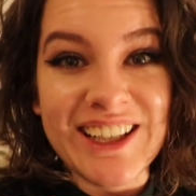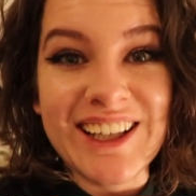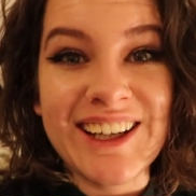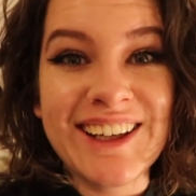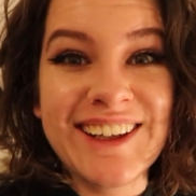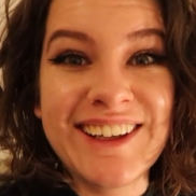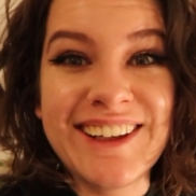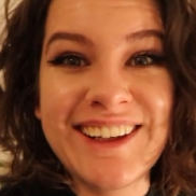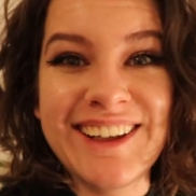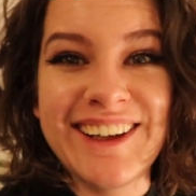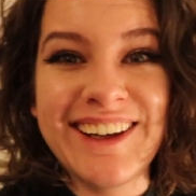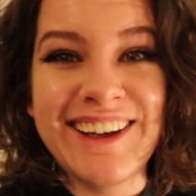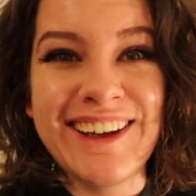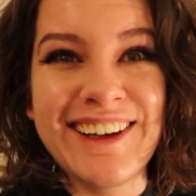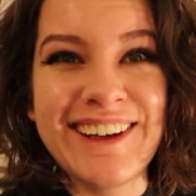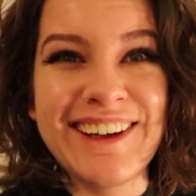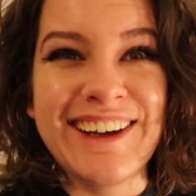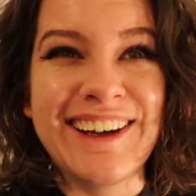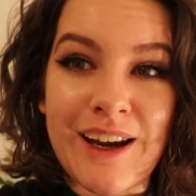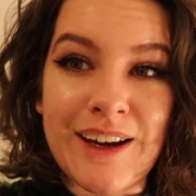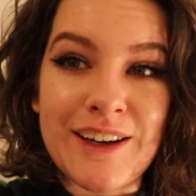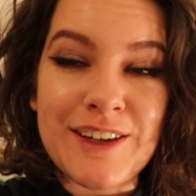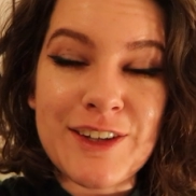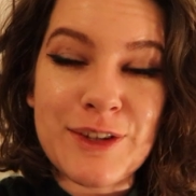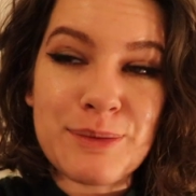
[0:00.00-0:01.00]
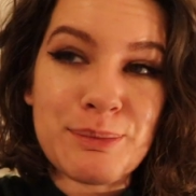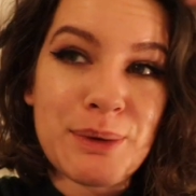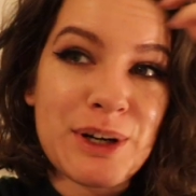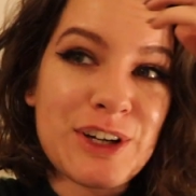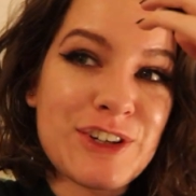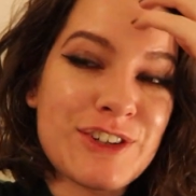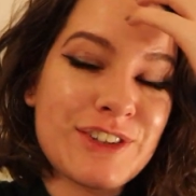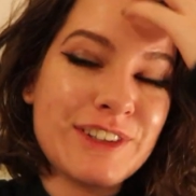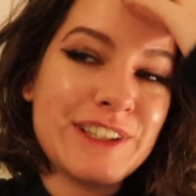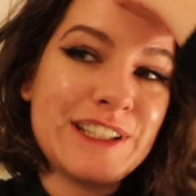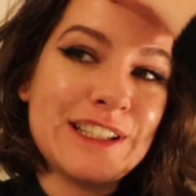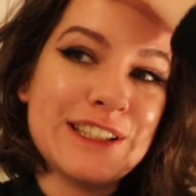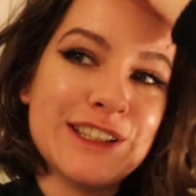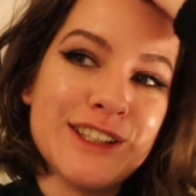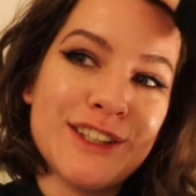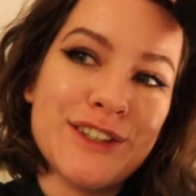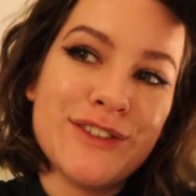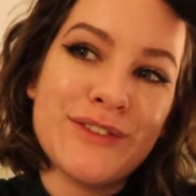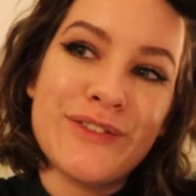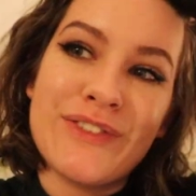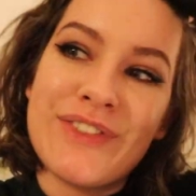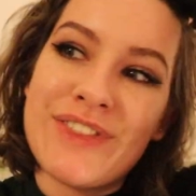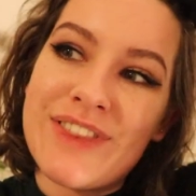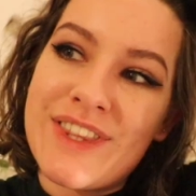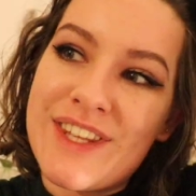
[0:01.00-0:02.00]
I especially
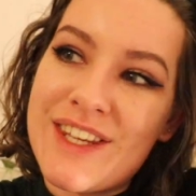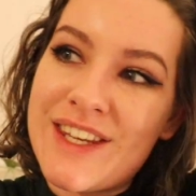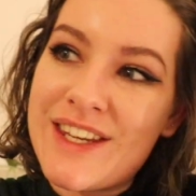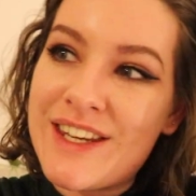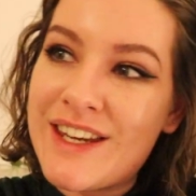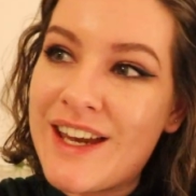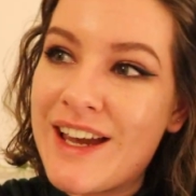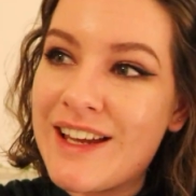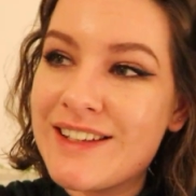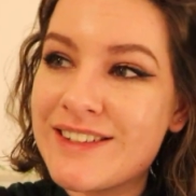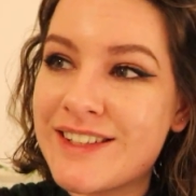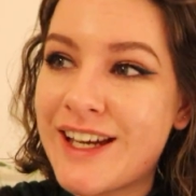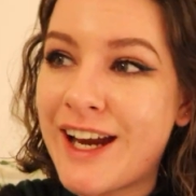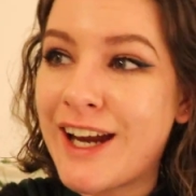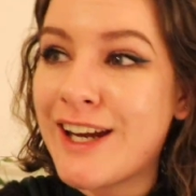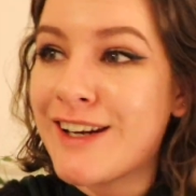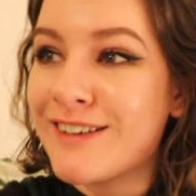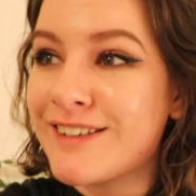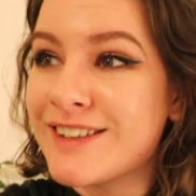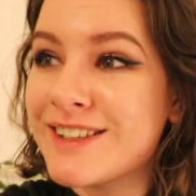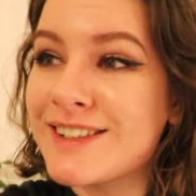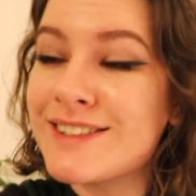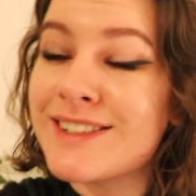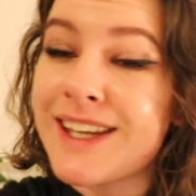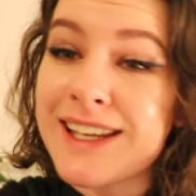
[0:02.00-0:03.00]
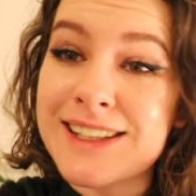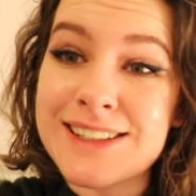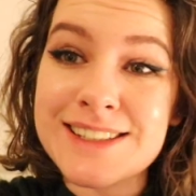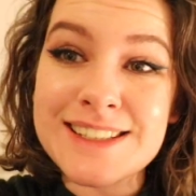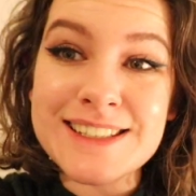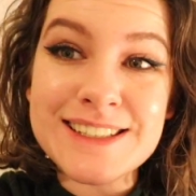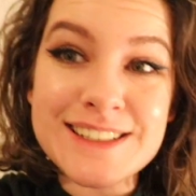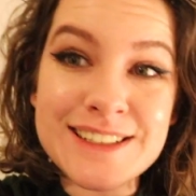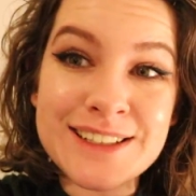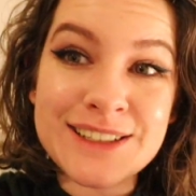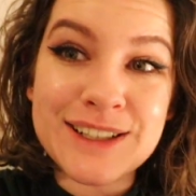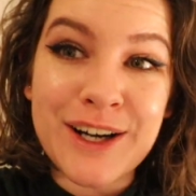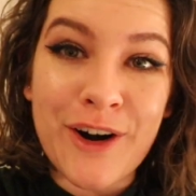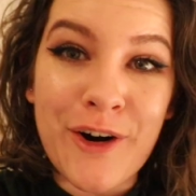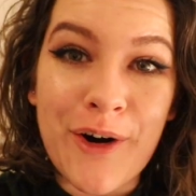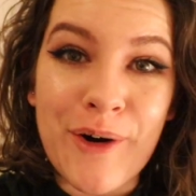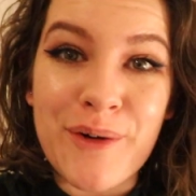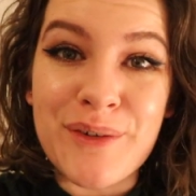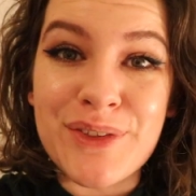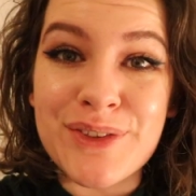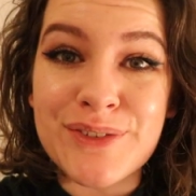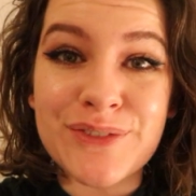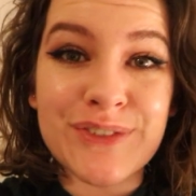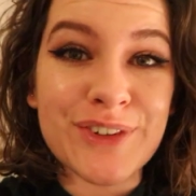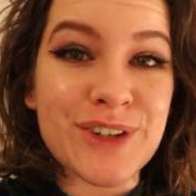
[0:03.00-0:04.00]
loved the entire aesthetic
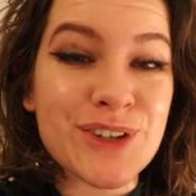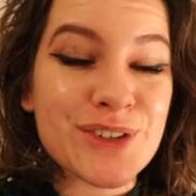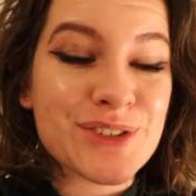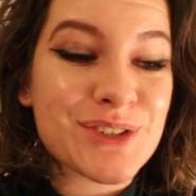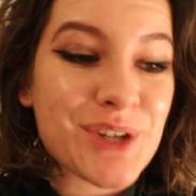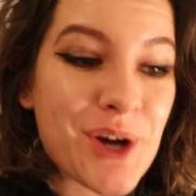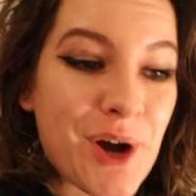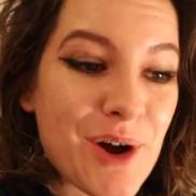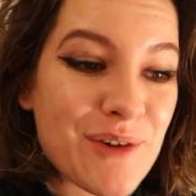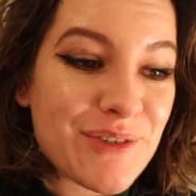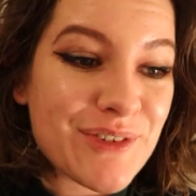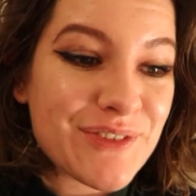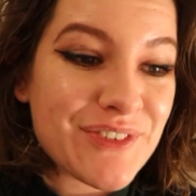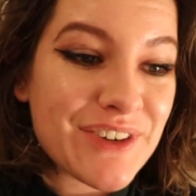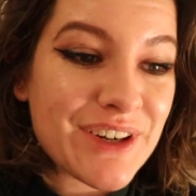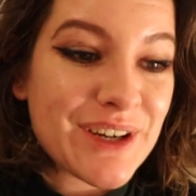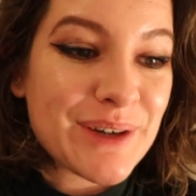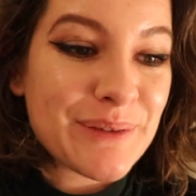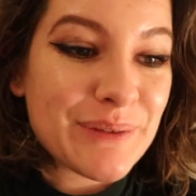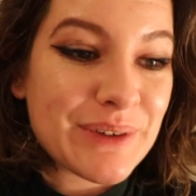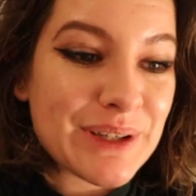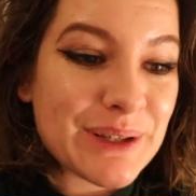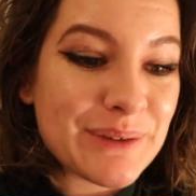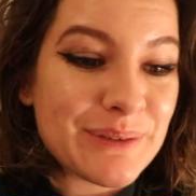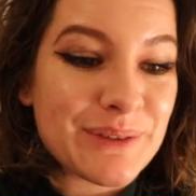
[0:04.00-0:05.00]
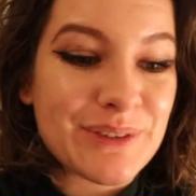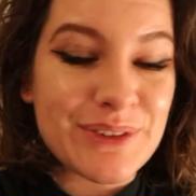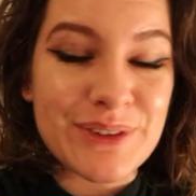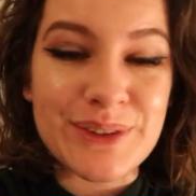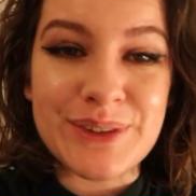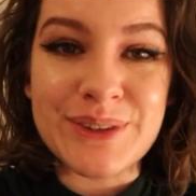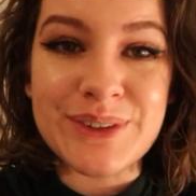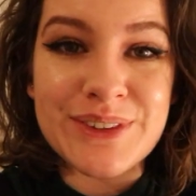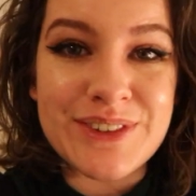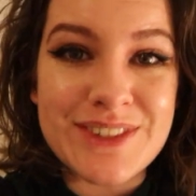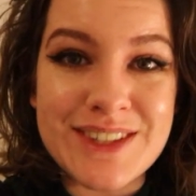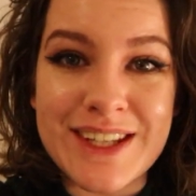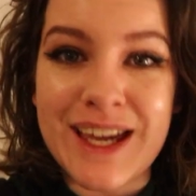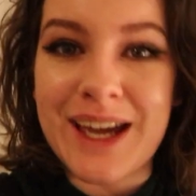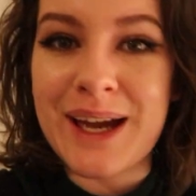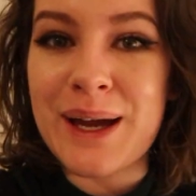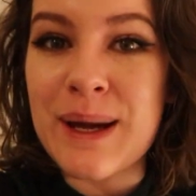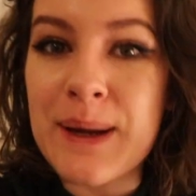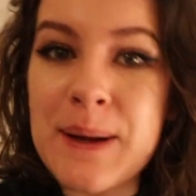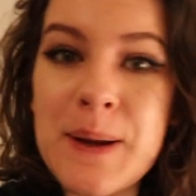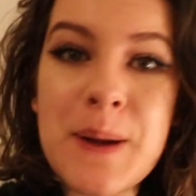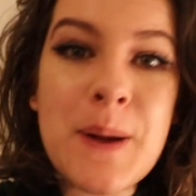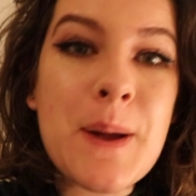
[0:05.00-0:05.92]
of the first half of it when it was all set